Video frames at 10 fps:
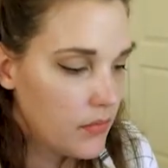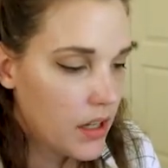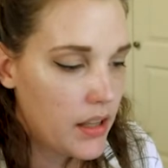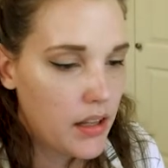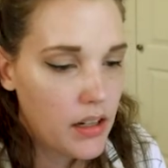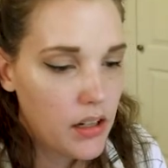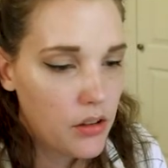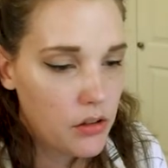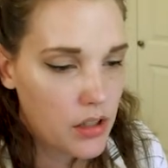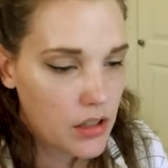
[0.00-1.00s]
And then
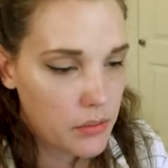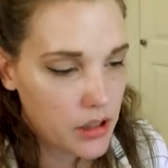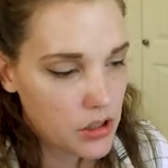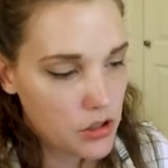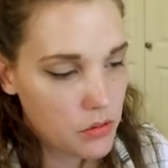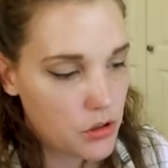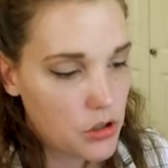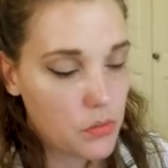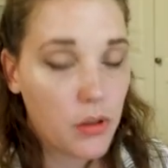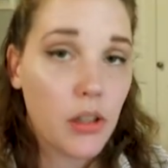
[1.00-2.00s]
another thing that we can do, which
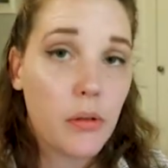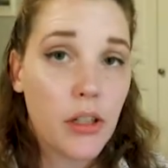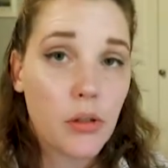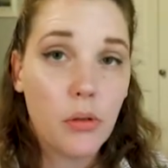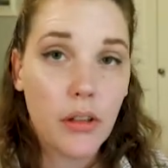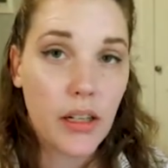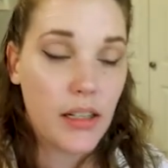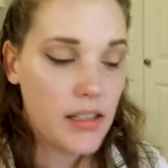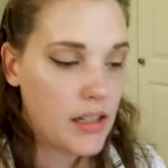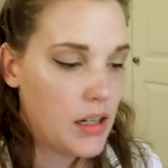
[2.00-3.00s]
is really quite cool that I
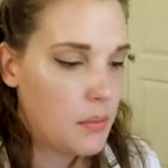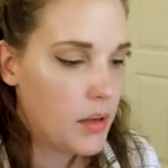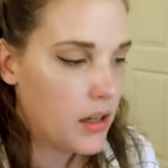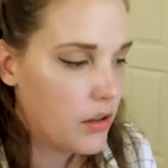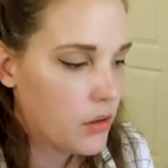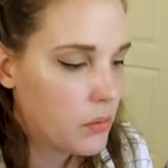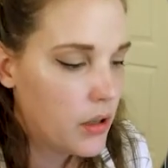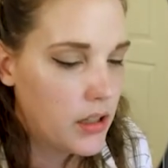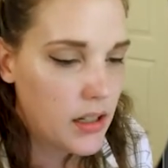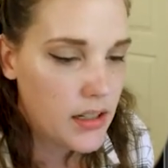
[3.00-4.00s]
did in my other
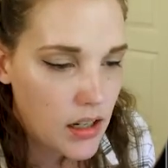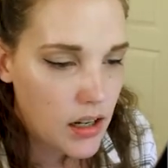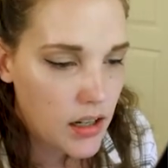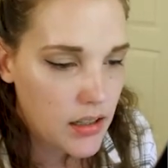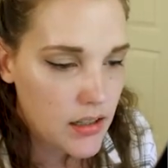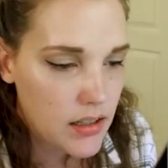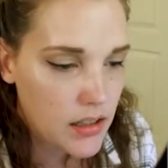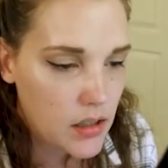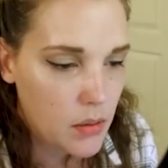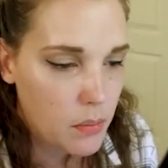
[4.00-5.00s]
one, is I can
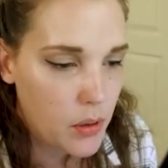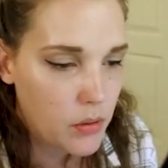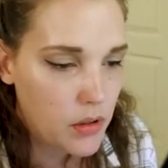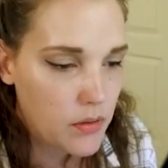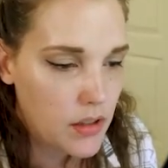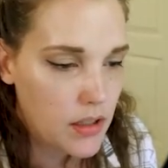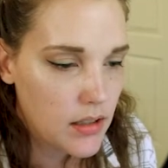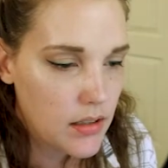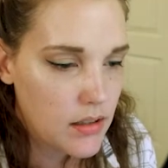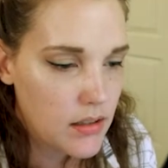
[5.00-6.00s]
select both of
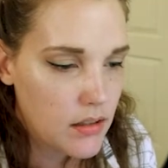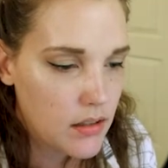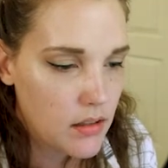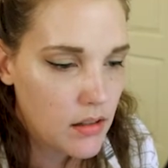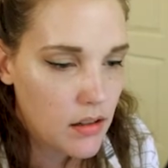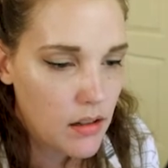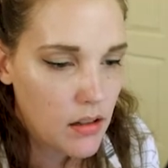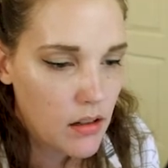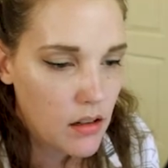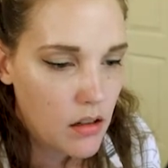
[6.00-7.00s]
these
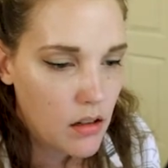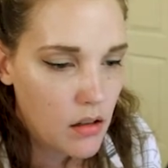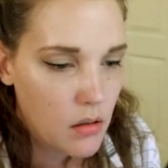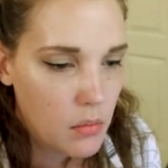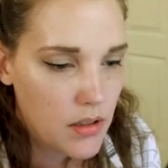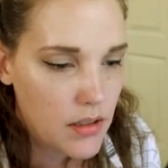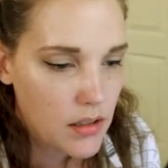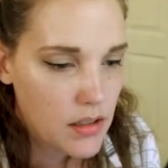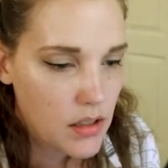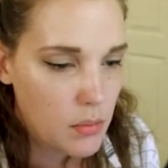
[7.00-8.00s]
by
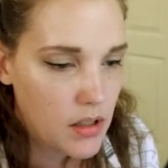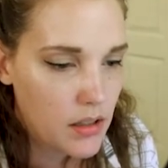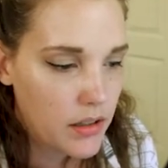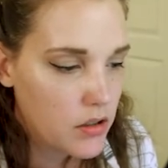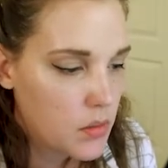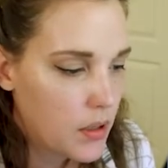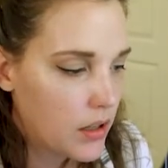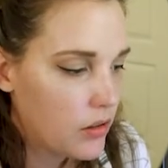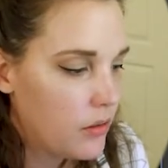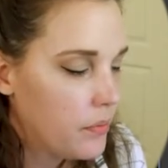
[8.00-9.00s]
selecting them in the layers
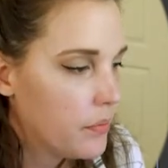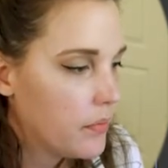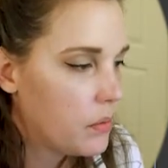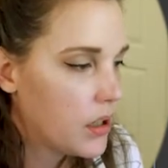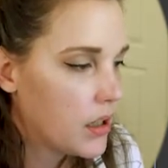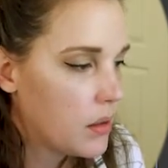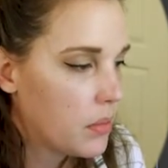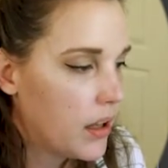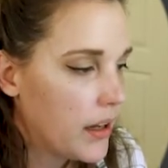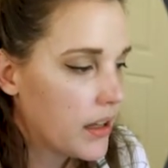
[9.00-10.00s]
panel. We can
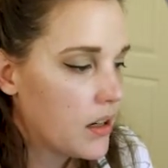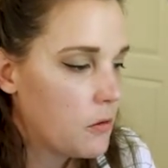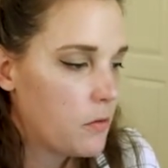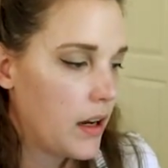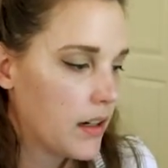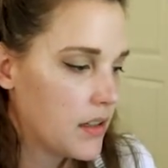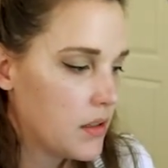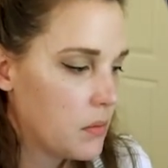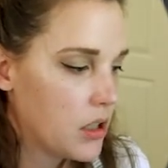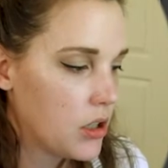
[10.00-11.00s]
apply an effect.
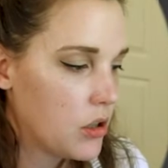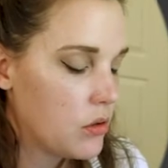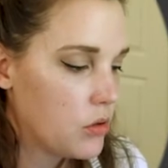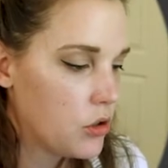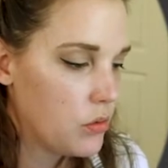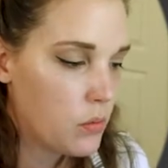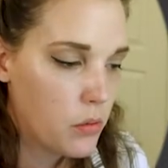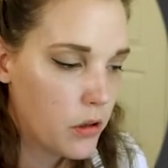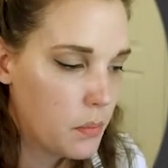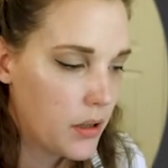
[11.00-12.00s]
We can go to
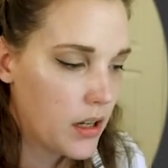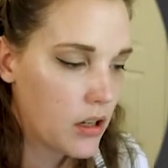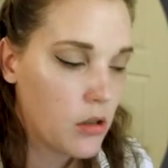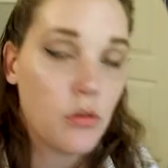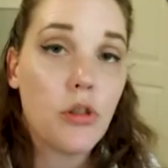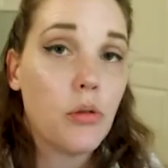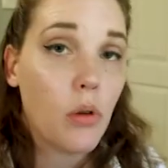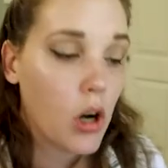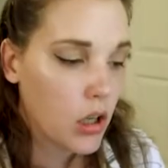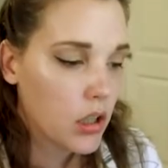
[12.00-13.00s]
warp and go to
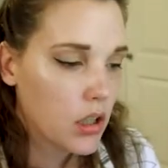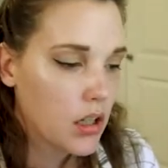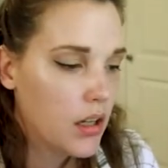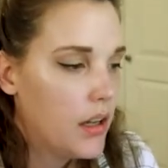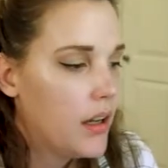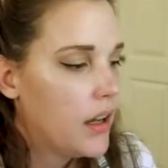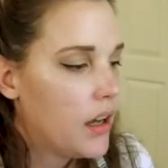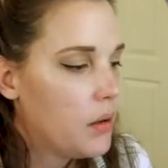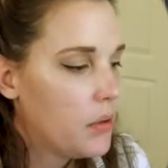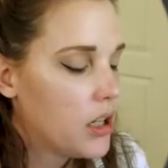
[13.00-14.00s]
arc,
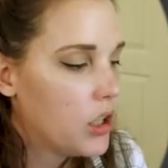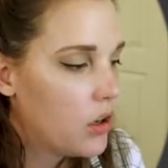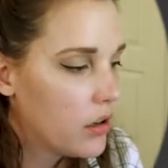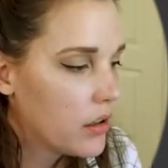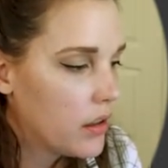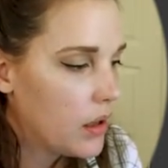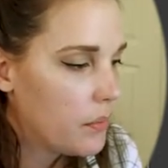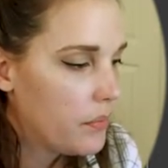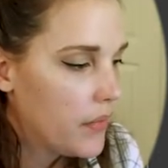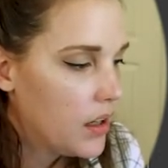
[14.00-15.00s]
and we can arc
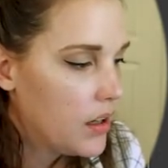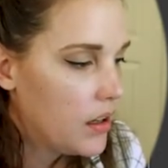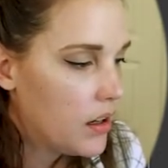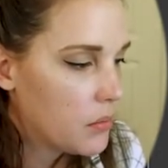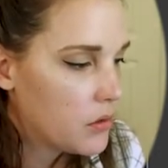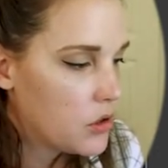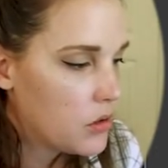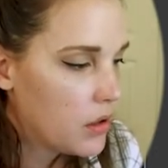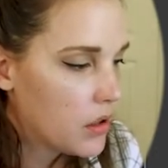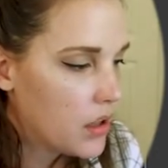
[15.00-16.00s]
them. I'm going to
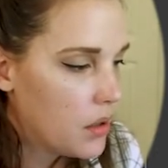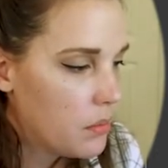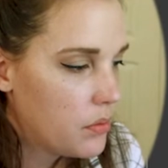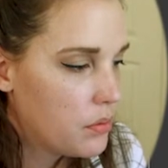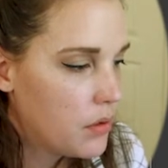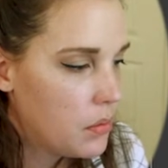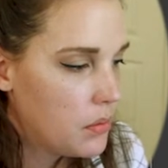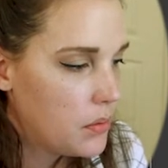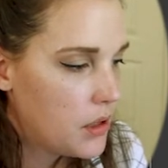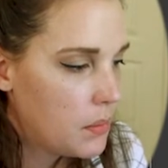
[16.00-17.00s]
arc them
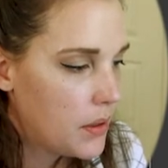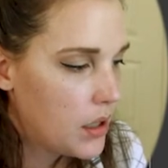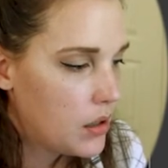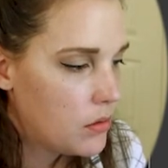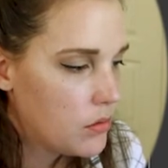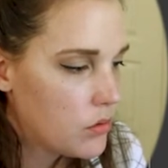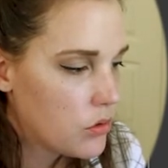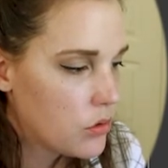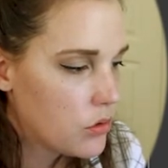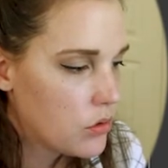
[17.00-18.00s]
probably about
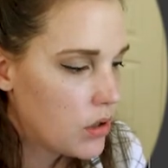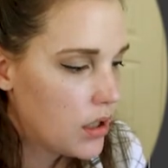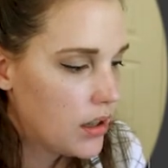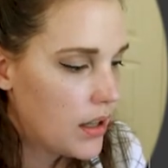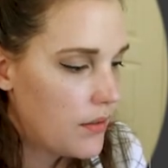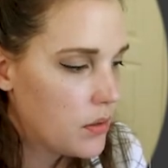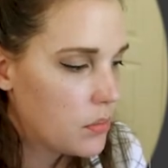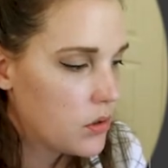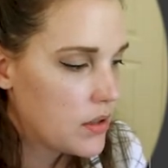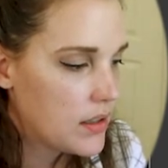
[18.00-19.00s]

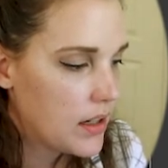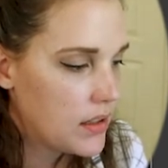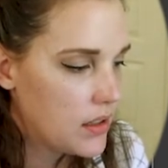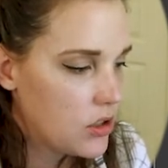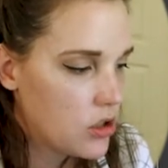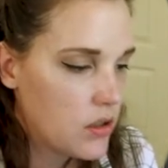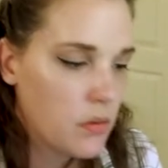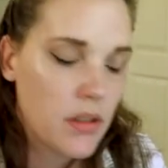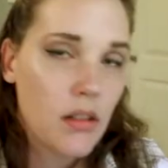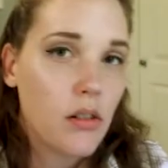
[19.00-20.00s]
11%, just so
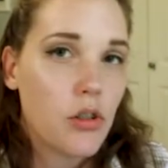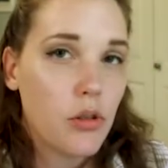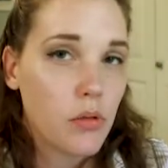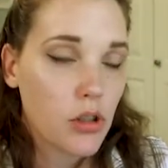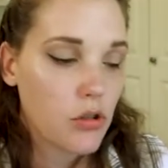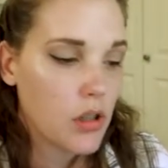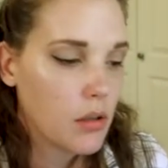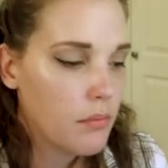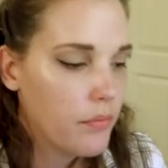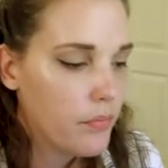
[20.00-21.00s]
it's not too
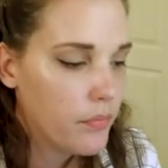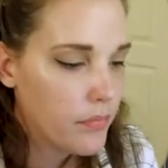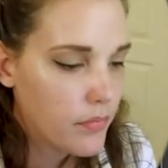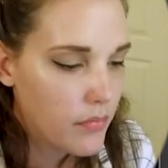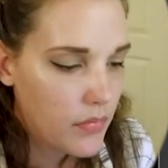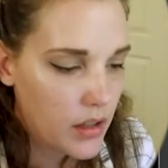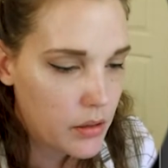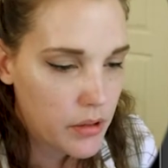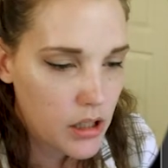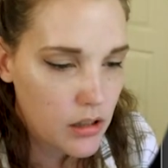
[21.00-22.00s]
extreme.
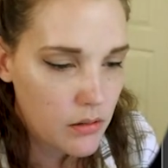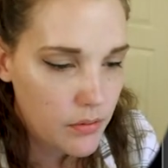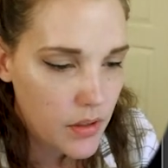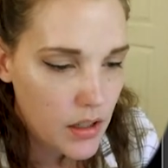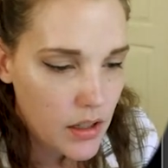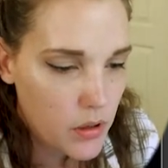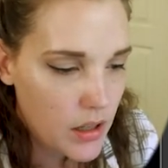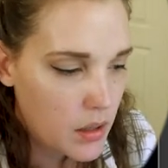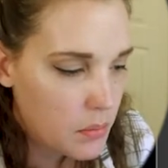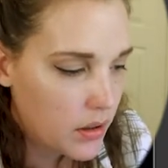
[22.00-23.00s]
There we go. For
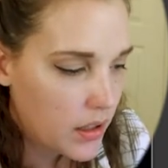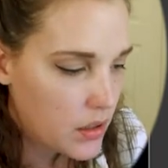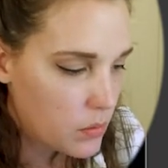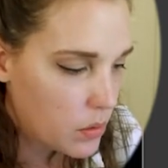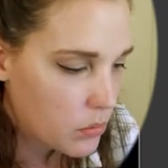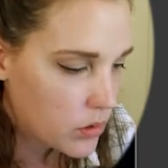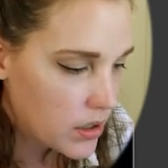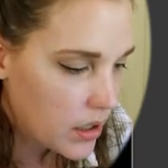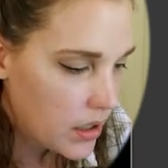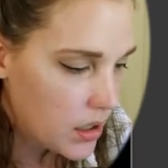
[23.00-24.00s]
that blend one more
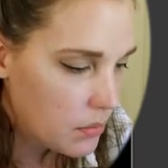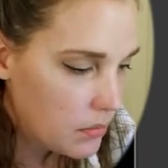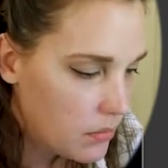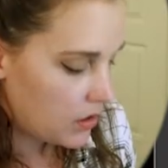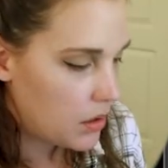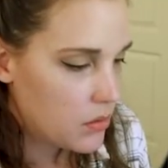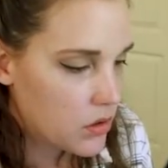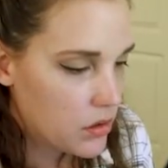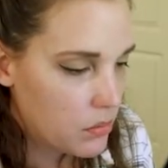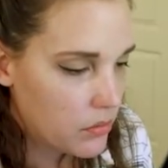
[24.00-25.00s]
time, I'm just
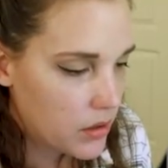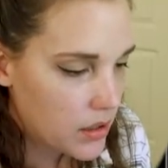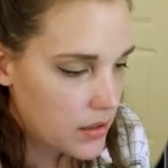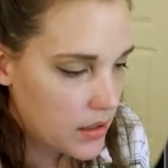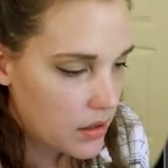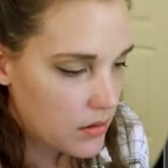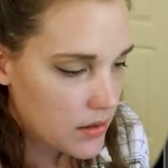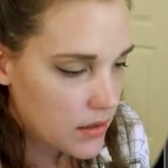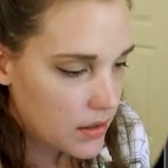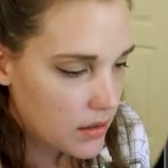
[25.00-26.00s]
going to bring it down
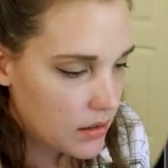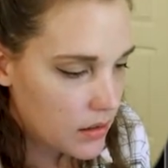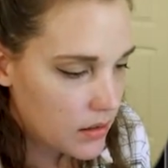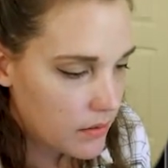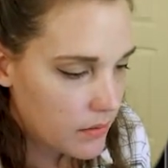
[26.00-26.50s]
slightly.